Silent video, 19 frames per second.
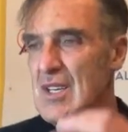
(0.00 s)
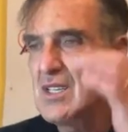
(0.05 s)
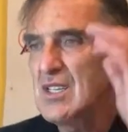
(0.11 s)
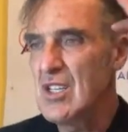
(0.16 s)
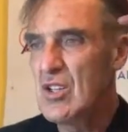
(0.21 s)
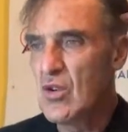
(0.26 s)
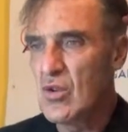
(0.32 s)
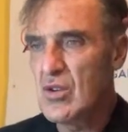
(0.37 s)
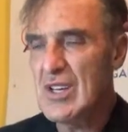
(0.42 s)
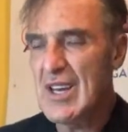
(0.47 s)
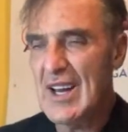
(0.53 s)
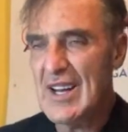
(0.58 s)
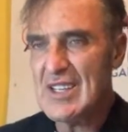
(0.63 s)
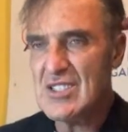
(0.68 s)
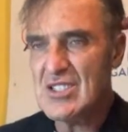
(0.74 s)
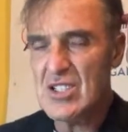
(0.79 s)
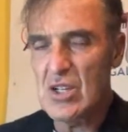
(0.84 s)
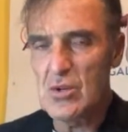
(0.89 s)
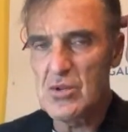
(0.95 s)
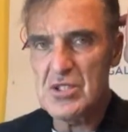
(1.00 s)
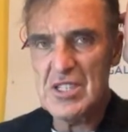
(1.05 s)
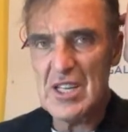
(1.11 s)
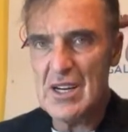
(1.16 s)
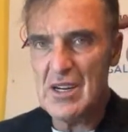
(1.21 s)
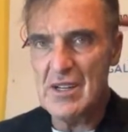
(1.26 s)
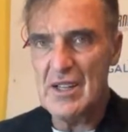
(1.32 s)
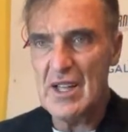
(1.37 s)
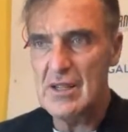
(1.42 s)
you know, Carrick's still
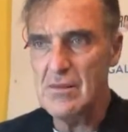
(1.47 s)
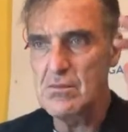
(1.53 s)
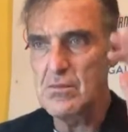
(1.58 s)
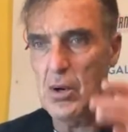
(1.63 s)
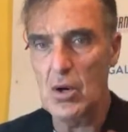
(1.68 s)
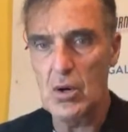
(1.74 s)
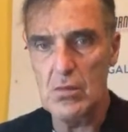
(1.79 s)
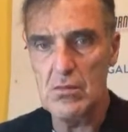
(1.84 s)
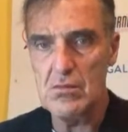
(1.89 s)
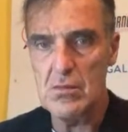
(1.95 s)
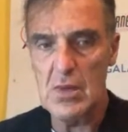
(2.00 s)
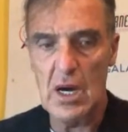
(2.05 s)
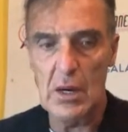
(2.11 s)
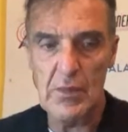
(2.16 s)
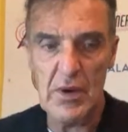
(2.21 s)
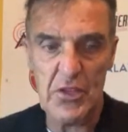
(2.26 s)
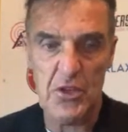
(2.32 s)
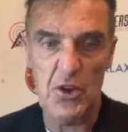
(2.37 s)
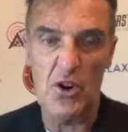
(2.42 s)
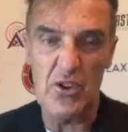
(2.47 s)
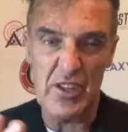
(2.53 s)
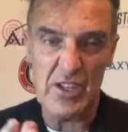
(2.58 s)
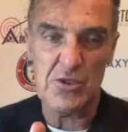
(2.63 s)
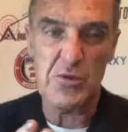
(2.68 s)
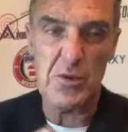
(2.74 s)
settling in. And we thought this